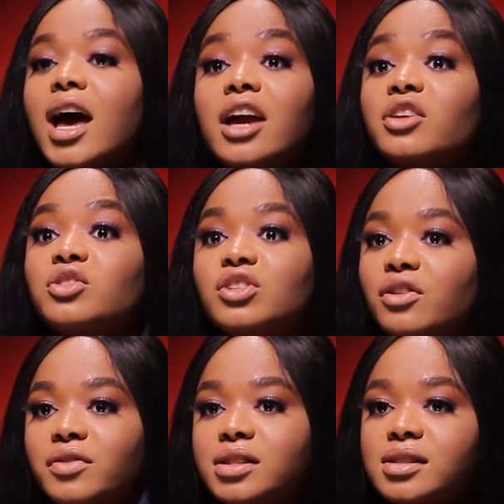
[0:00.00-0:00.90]
I don't
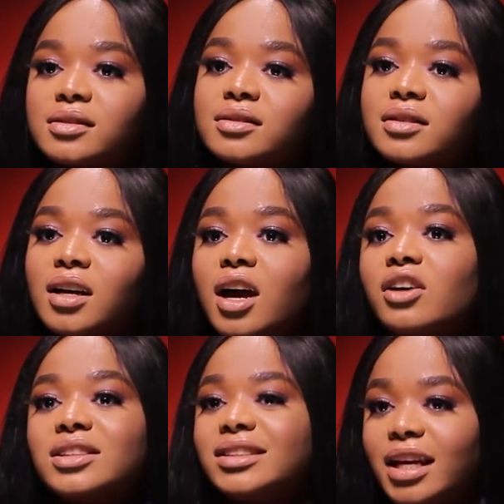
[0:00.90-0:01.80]
love it. I
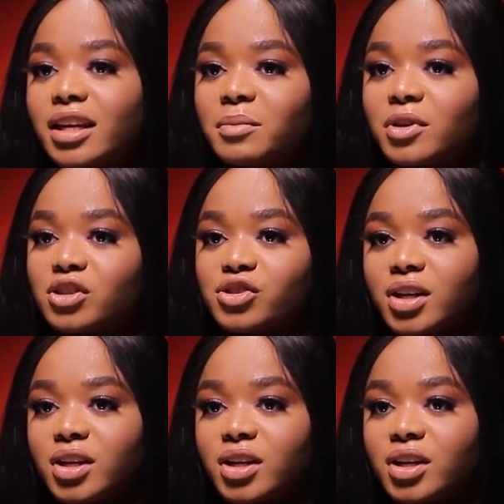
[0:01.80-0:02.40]
only like it because